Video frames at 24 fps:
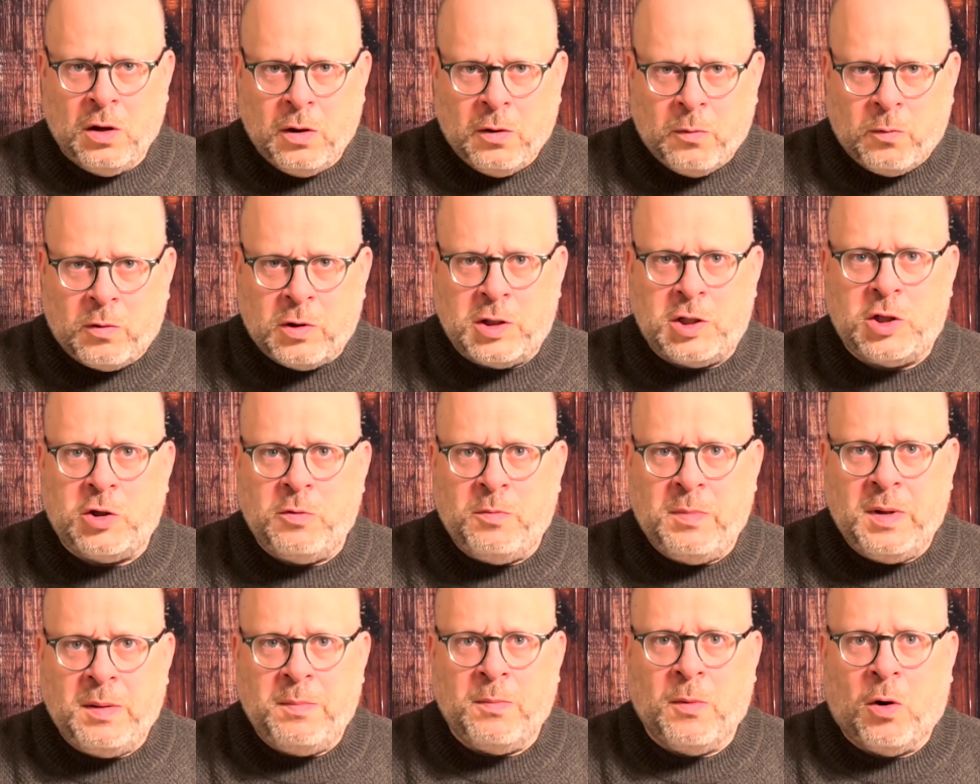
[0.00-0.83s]
would you
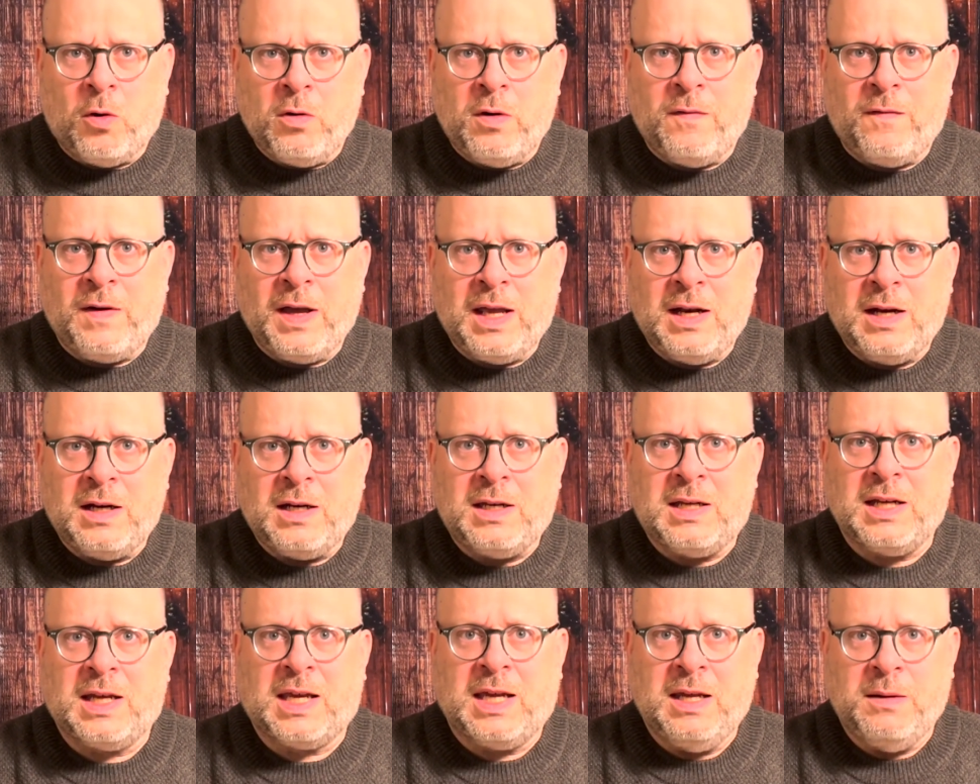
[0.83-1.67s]
be motivated
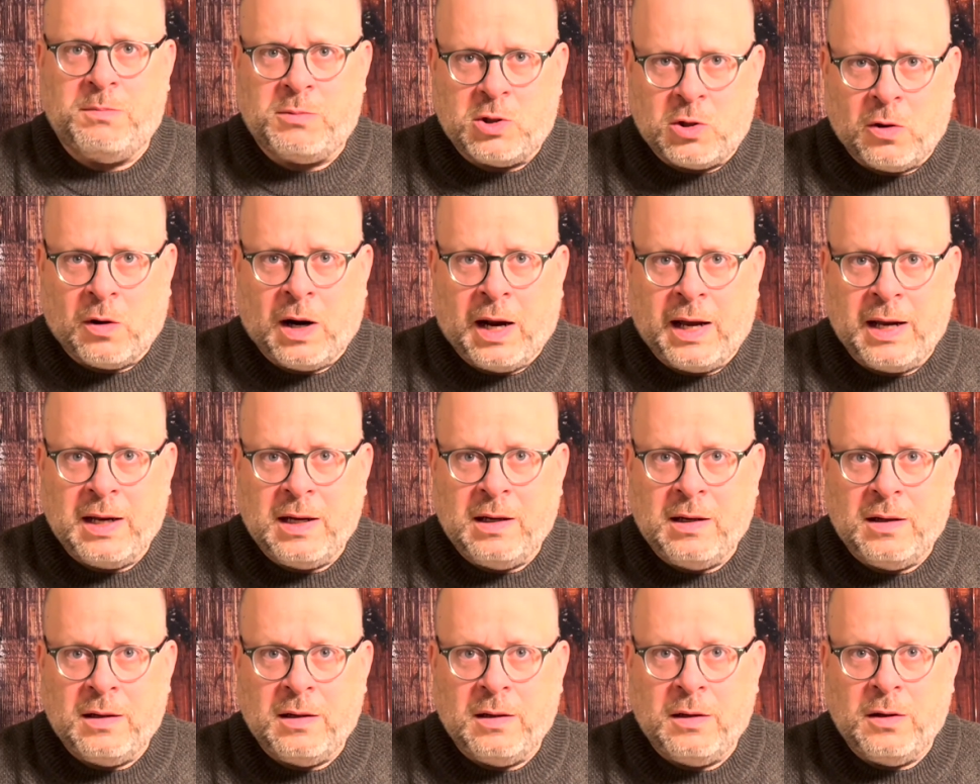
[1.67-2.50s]
to keep trying?